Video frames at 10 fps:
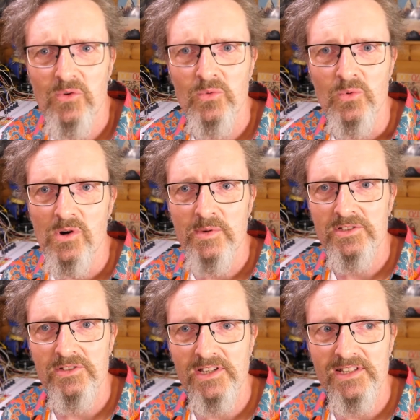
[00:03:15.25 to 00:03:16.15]
What am I
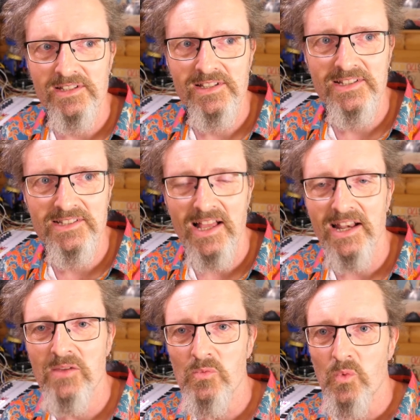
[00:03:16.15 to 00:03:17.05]
doing
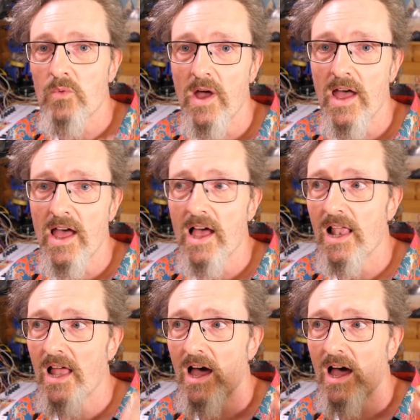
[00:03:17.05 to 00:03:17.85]
exactly? Well,